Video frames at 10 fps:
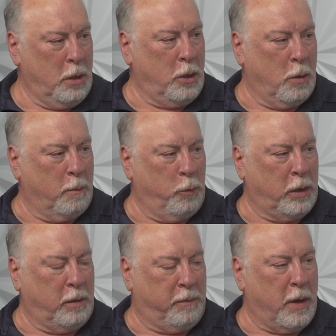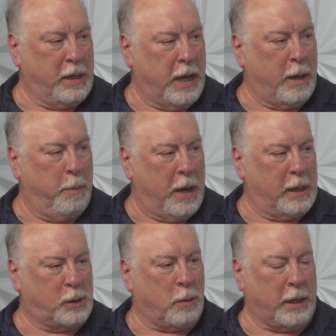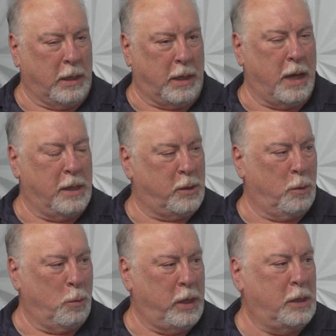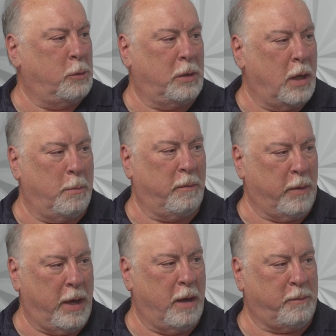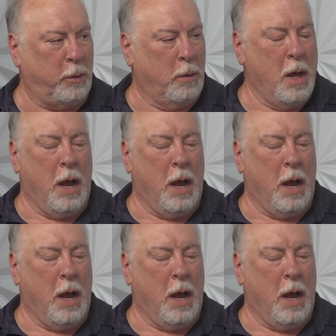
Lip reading: really find out about it so I can get into the weeds with them if I have to.